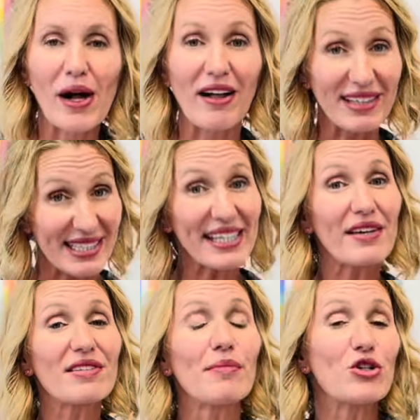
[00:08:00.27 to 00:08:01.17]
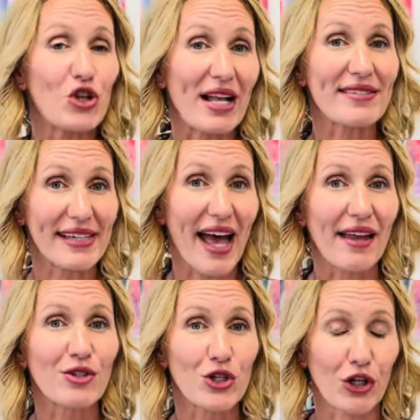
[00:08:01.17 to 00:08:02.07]
well, because it gives them a chance
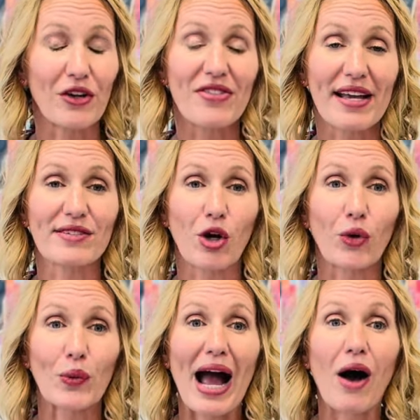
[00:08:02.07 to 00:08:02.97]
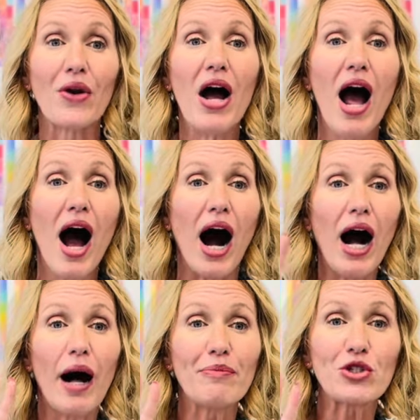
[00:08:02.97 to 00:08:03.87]
again to turn things around.
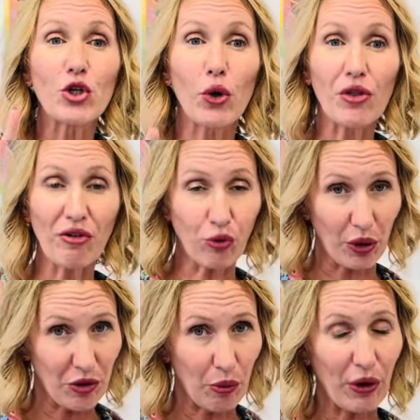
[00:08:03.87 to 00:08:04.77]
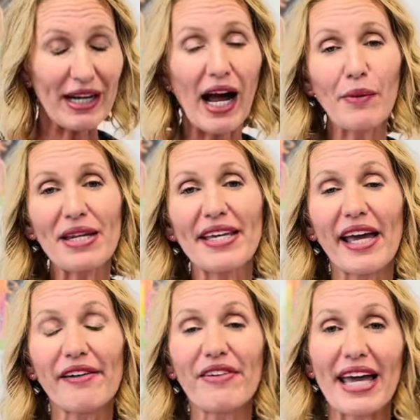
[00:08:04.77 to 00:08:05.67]
Um, so the fourth point I would
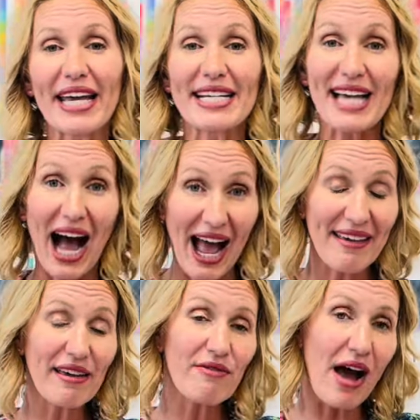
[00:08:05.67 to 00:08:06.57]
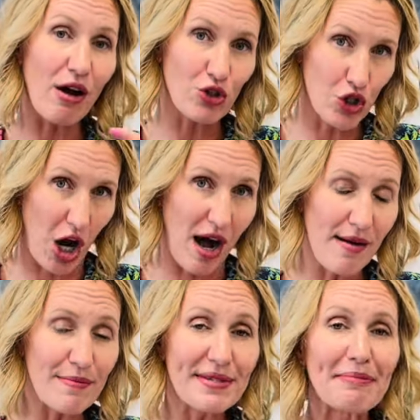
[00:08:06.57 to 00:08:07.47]
give is I give out
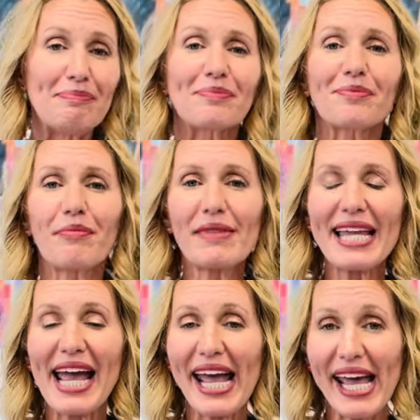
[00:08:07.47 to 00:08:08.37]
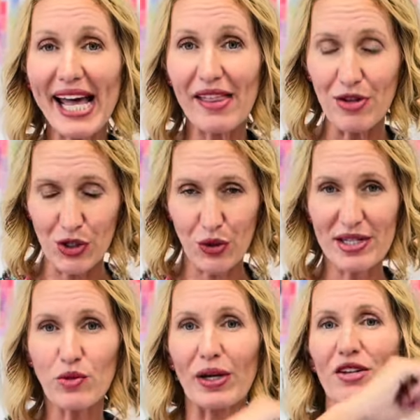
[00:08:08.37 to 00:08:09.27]
jobs. And the
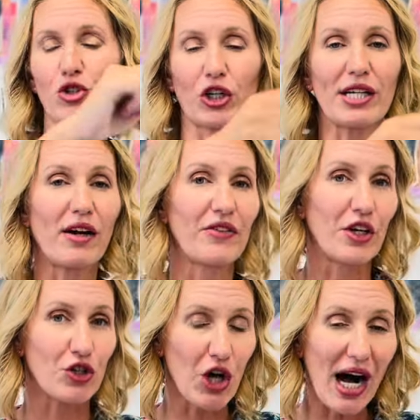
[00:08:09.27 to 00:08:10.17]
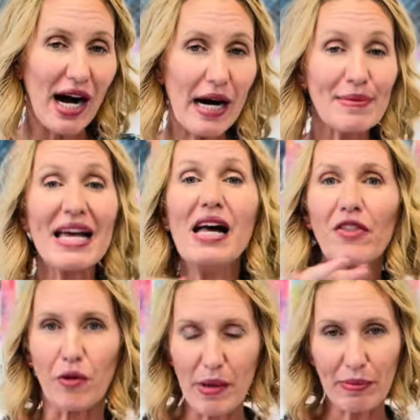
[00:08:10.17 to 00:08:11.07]
students will get started on their jobs.
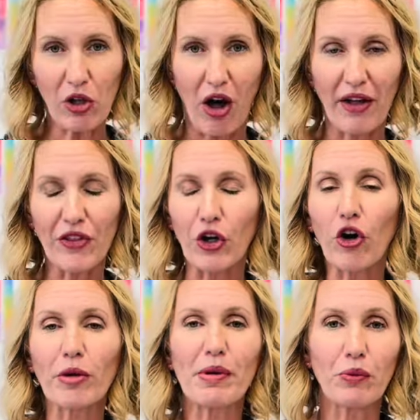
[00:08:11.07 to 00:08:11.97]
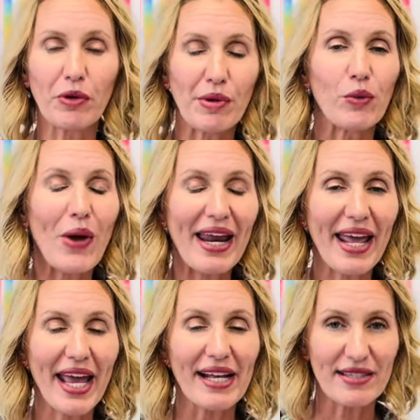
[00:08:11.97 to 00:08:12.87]
The people on the carpet would be
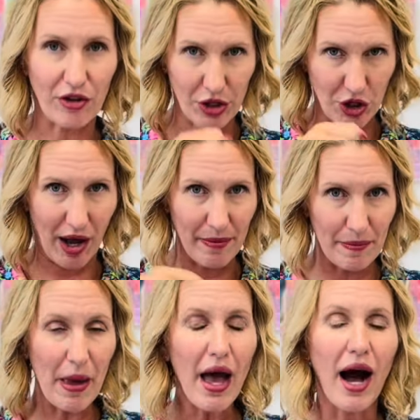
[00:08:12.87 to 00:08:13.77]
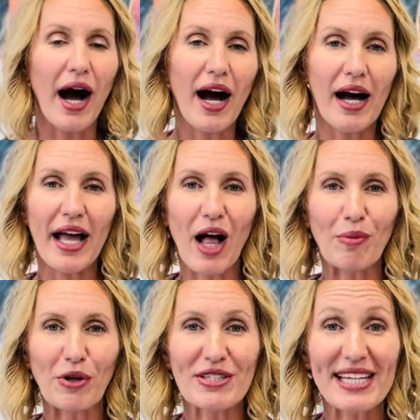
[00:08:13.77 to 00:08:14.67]
waiting until the job uh,
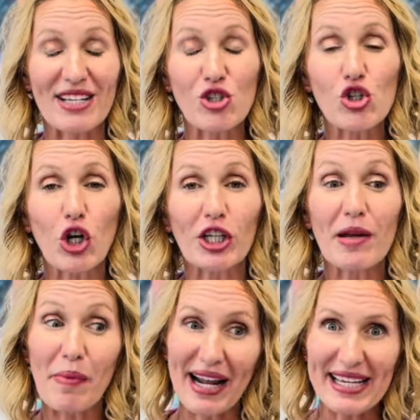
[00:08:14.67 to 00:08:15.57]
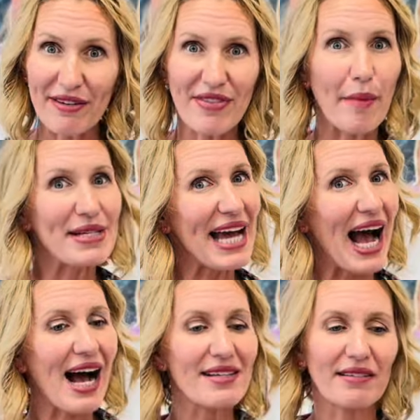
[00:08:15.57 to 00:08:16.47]
helpers get started, but I give them a
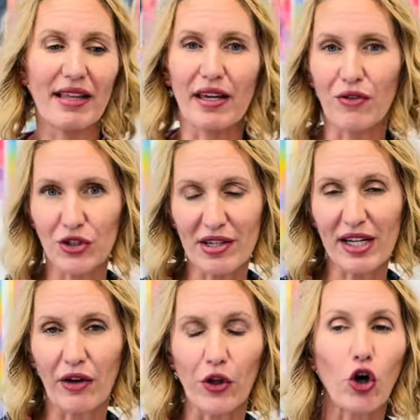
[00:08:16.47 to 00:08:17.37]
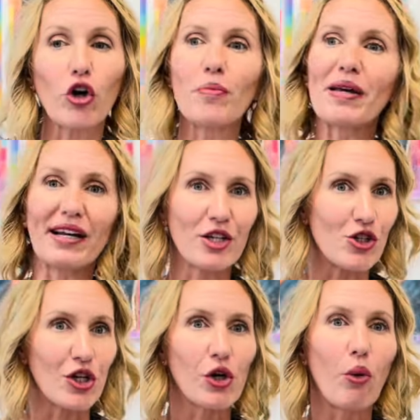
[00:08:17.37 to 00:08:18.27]
task. Like if you're sitting on the carpet, I need
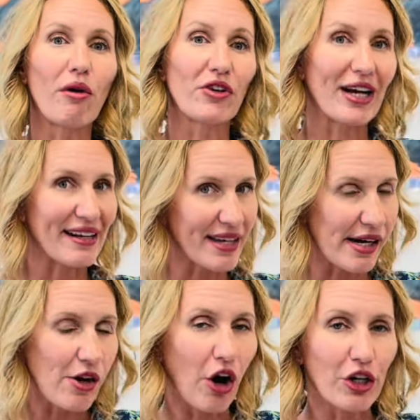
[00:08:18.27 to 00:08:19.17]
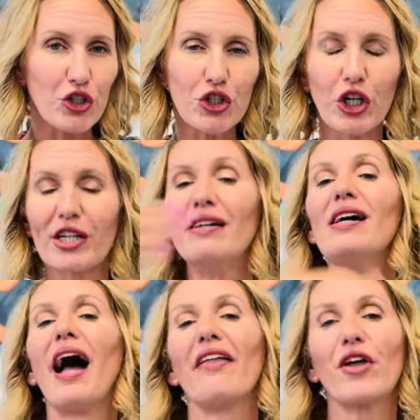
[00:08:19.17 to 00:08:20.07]
you to go over and get an art shirt
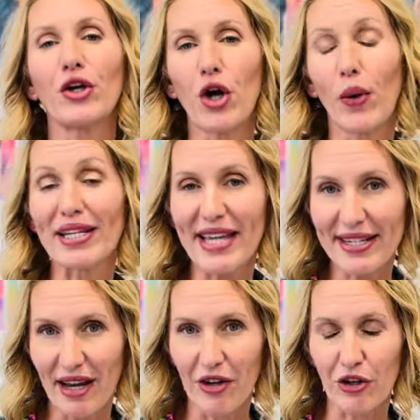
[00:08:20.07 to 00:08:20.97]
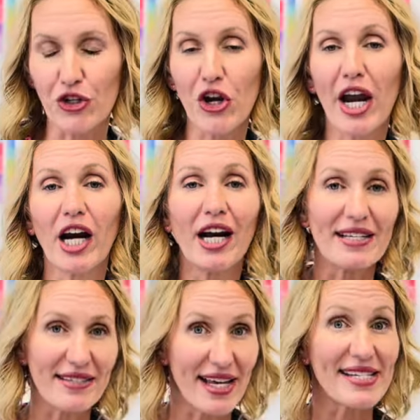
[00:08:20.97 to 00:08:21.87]
and then go and take down your chair
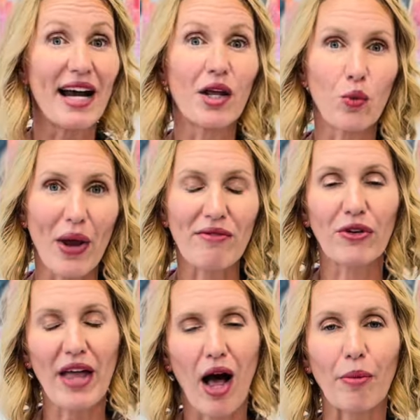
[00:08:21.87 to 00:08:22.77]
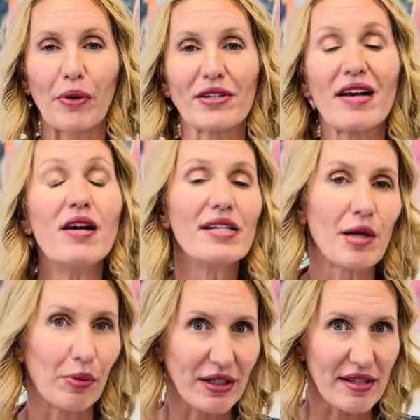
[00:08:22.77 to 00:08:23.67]
and sit down and wait for the helpers
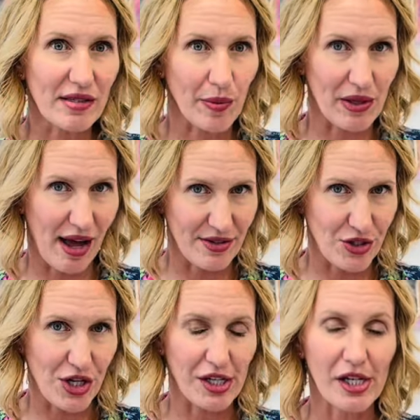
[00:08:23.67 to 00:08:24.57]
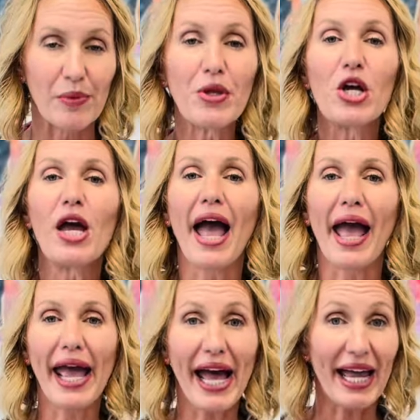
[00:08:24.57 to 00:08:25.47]
to bring the supplies to you.
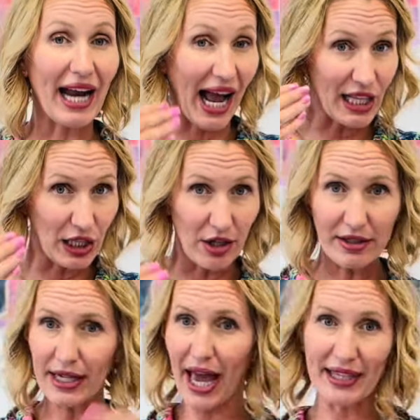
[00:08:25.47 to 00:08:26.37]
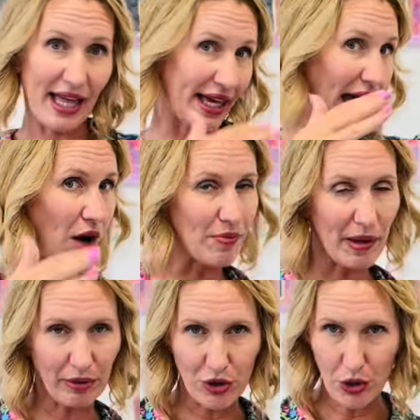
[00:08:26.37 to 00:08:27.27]
And I look at like how
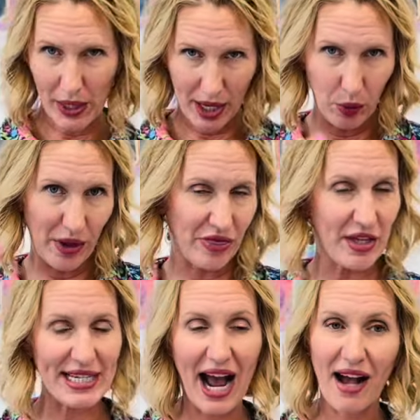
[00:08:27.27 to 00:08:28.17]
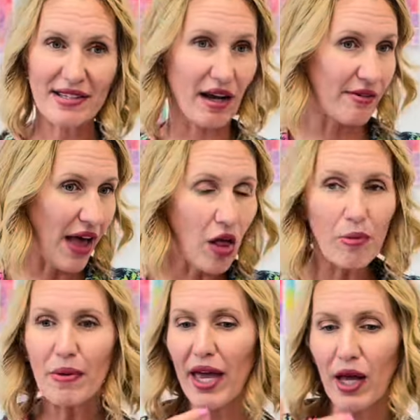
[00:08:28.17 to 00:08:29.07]
people are doing with the task of
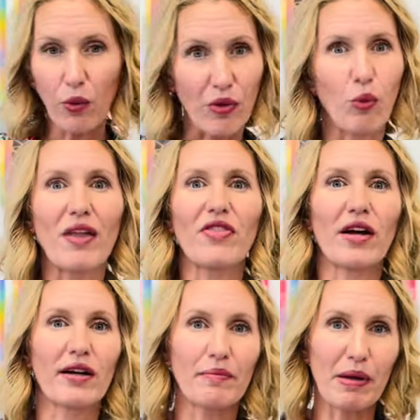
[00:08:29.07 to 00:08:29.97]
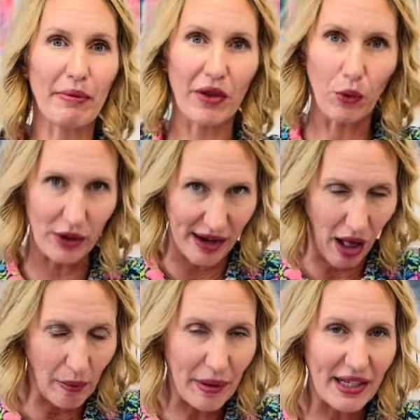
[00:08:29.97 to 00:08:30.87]
helping, with what the people that weren't
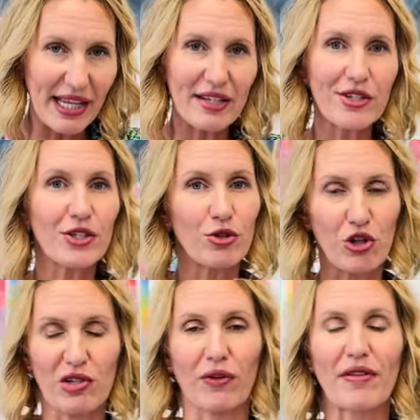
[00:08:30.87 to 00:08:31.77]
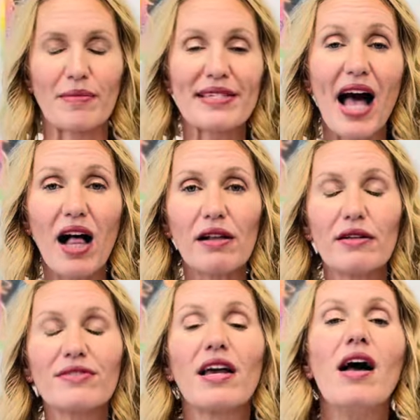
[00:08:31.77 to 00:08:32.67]
helping needed to do just for
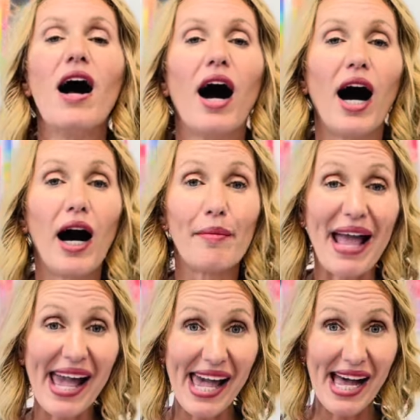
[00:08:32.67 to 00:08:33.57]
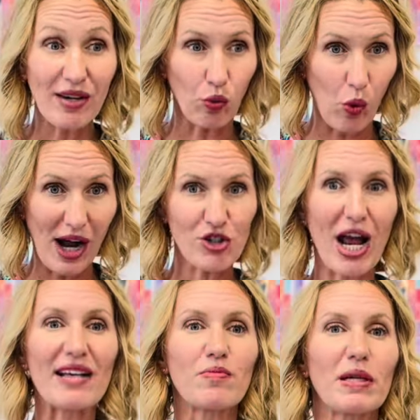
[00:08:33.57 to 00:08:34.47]
themselves, um, and watch
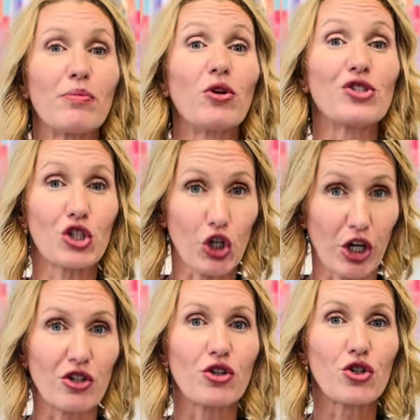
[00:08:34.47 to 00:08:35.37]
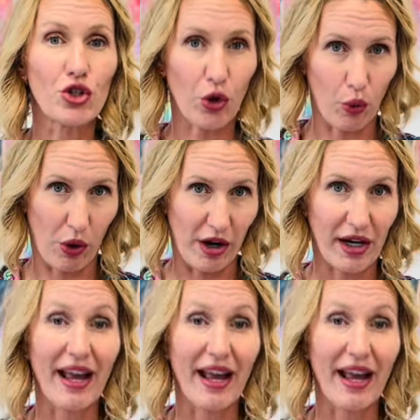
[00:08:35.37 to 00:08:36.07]
as people start to work.